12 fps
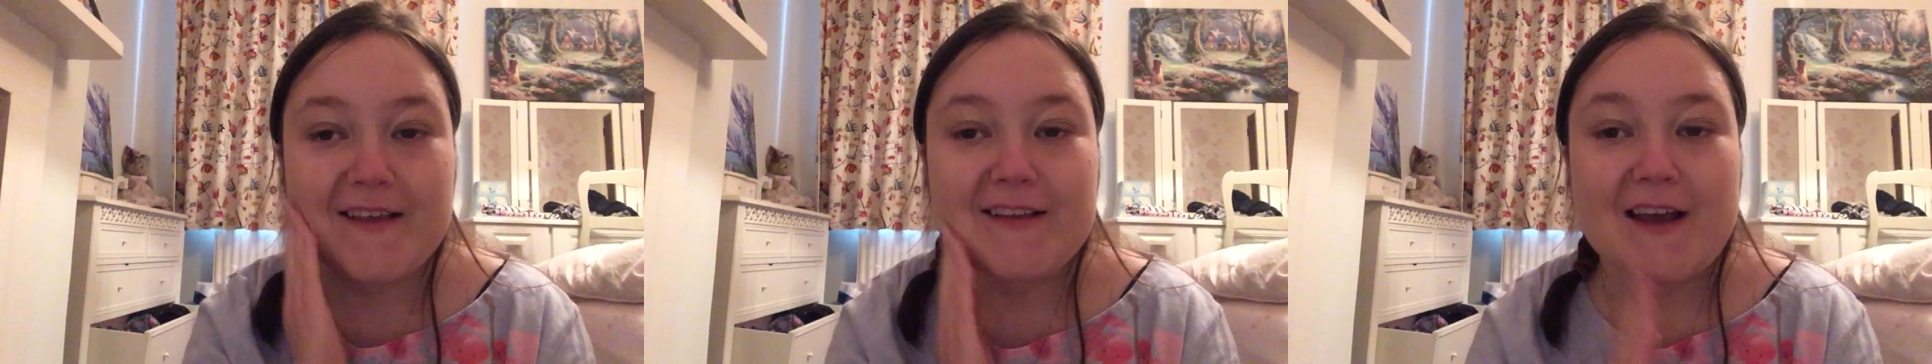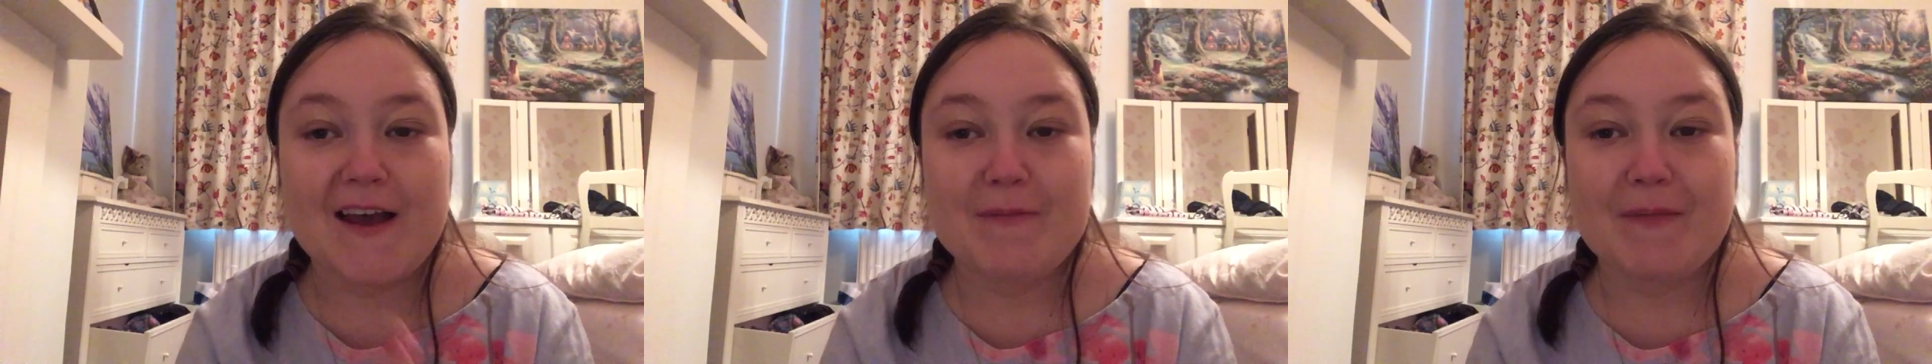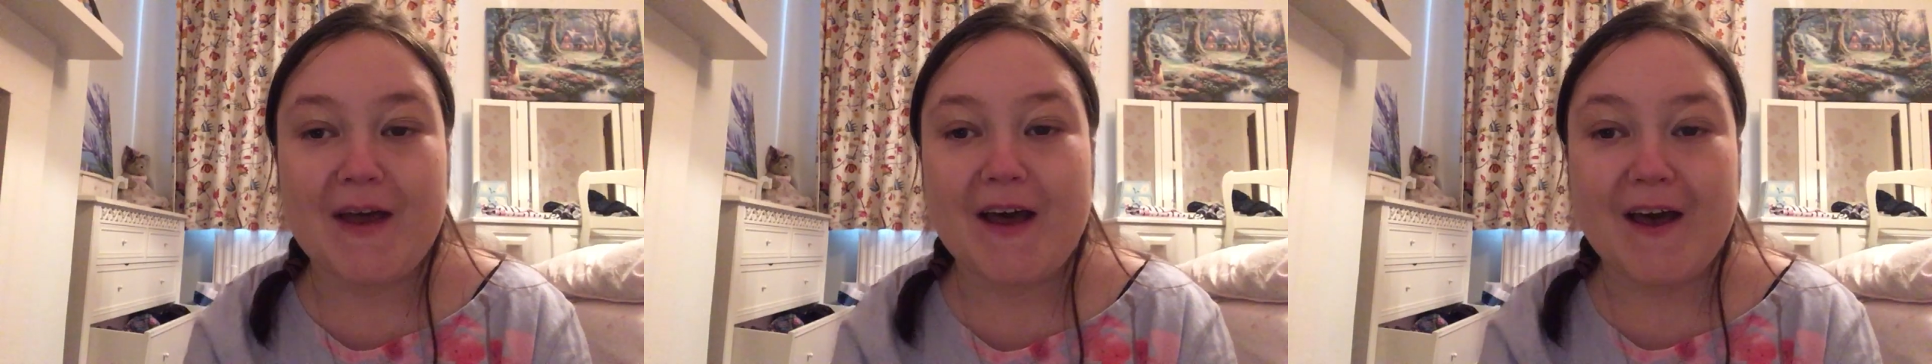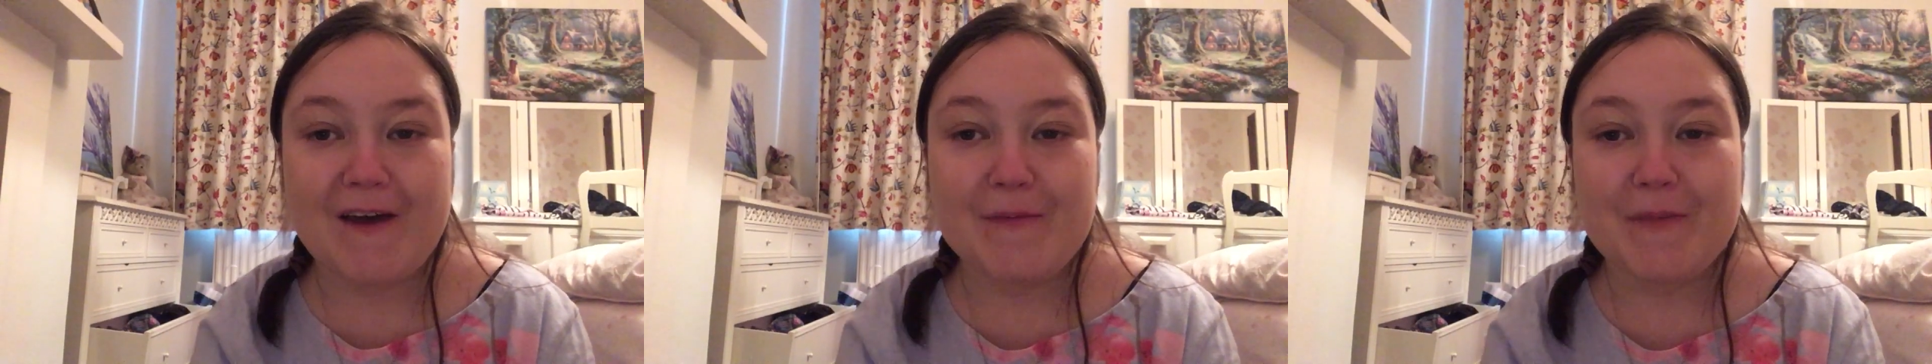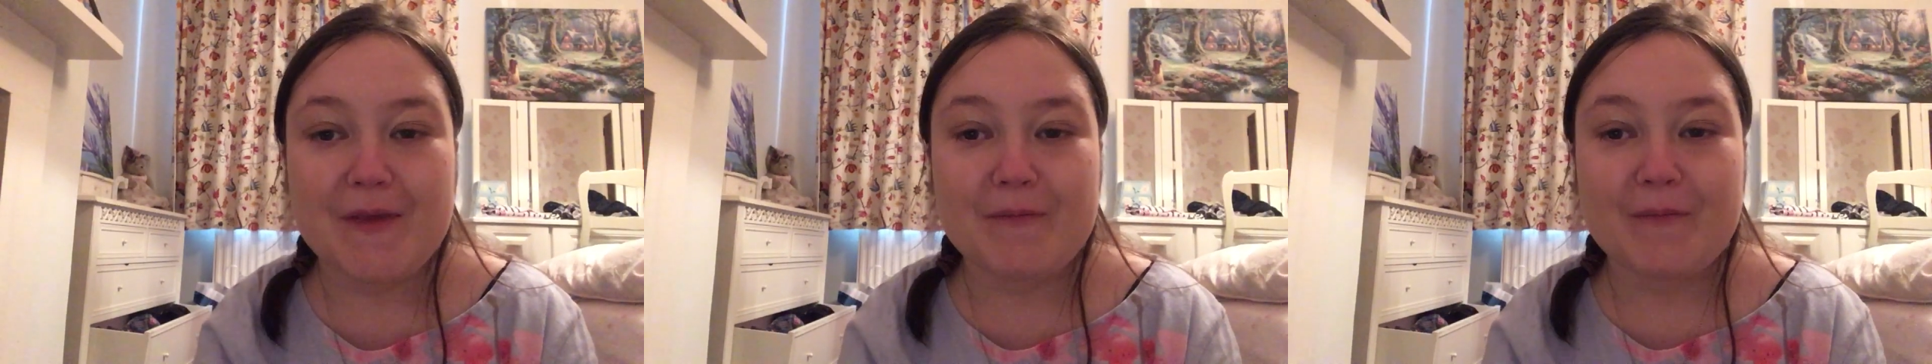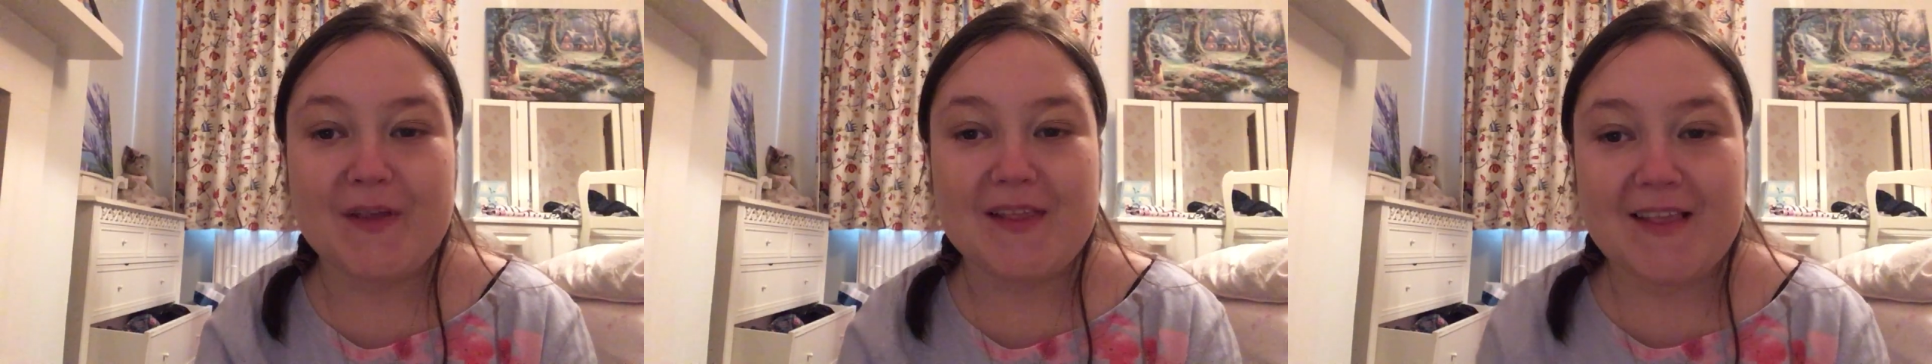and I'm at home
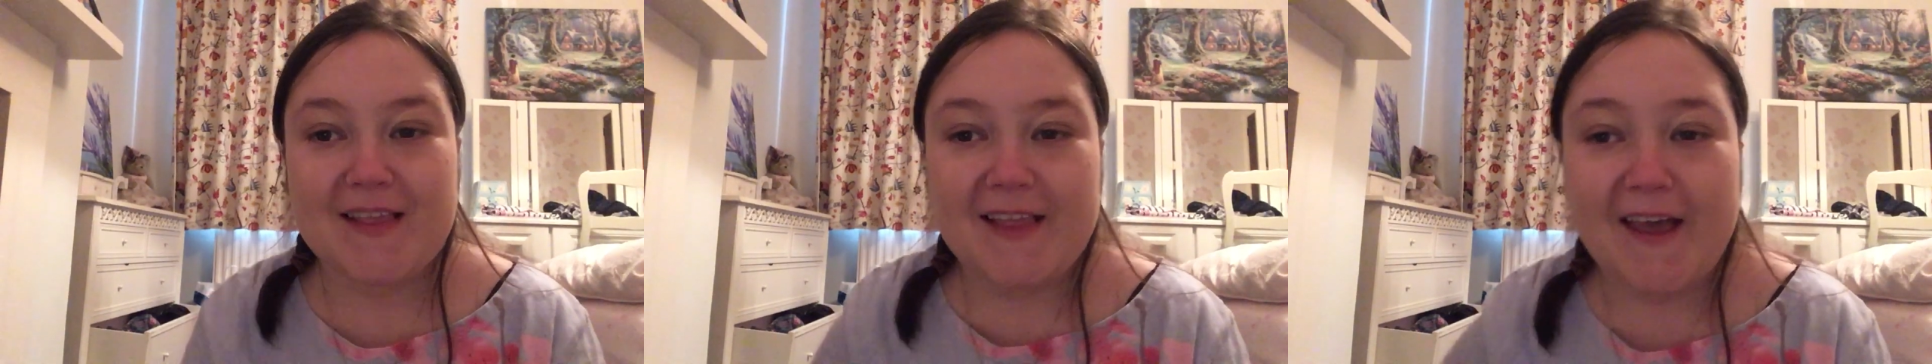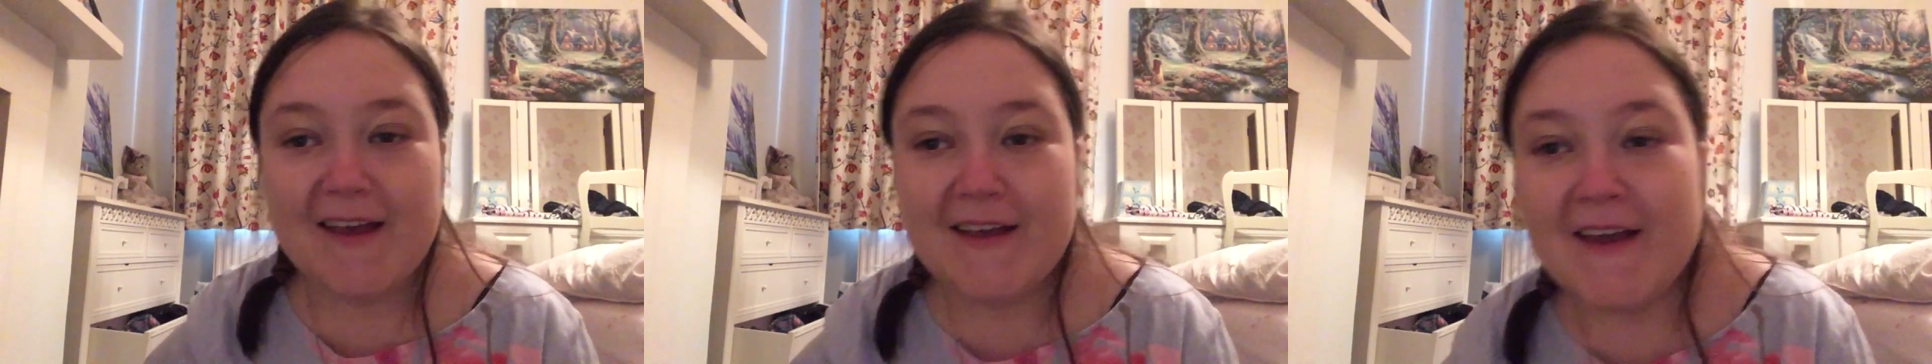in Windsor